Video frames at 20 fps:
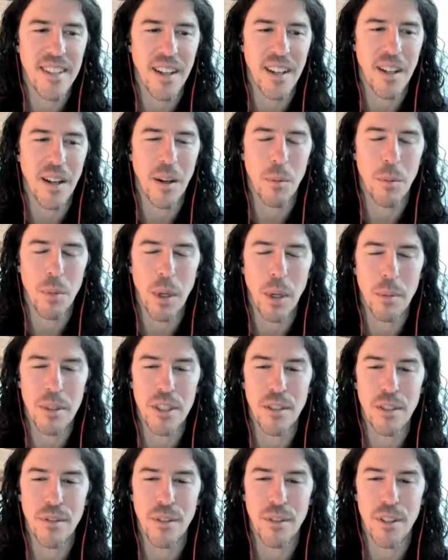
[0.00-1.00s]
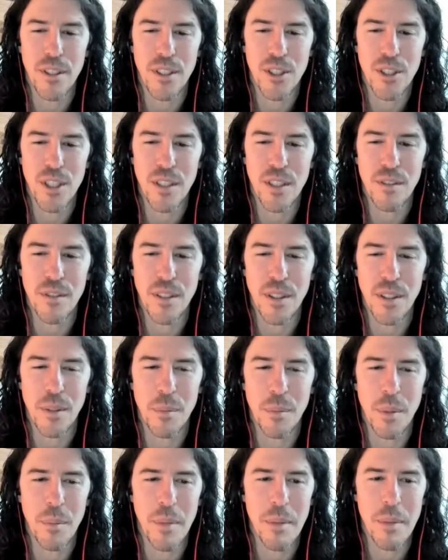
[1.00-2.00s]
I'll probably defer to Chief
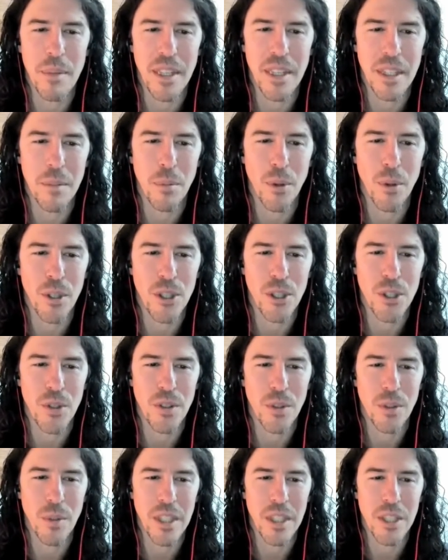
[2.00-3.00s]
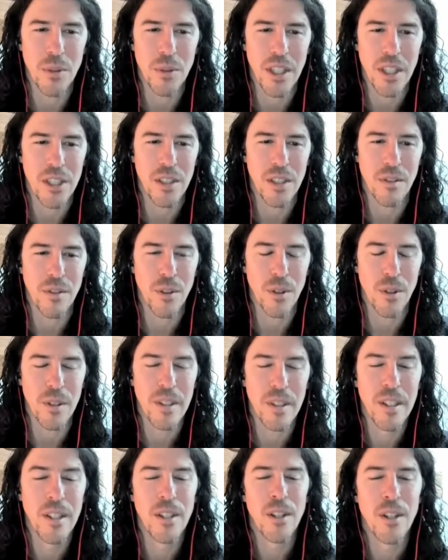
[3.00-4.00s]
Philip, but maybe I could point you in the right direction for
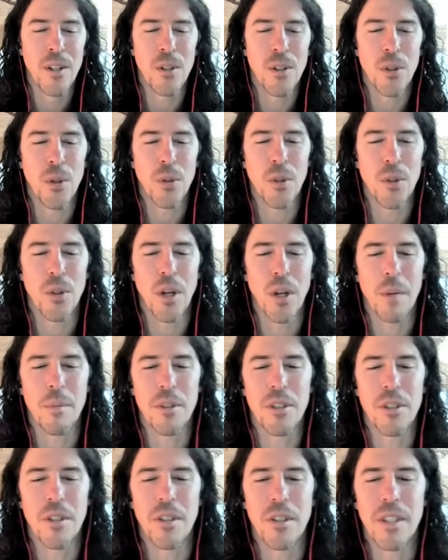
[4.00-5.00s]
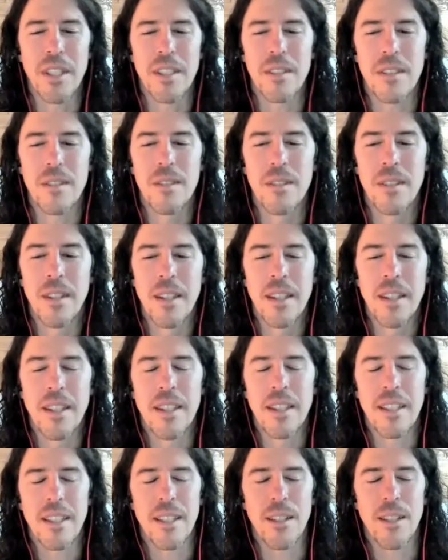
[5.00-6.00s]
local opportunities
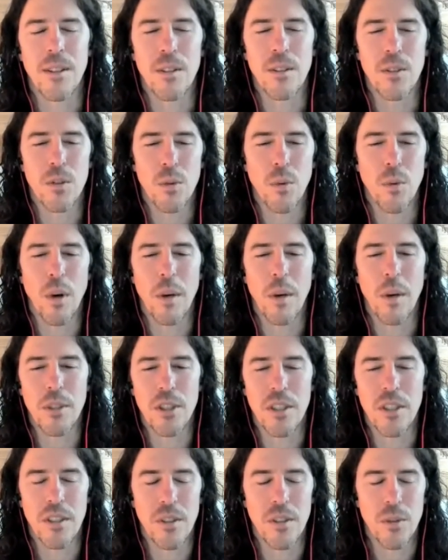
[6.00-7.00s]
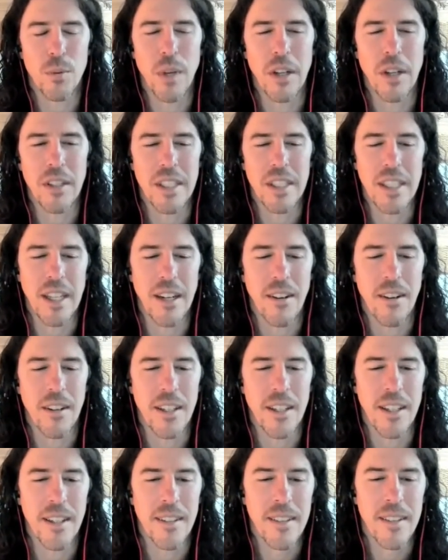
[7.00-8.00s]
here in Squamish and the surrounding
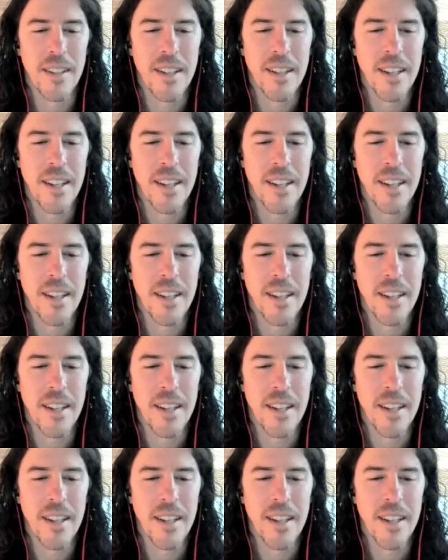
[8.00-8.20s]
area.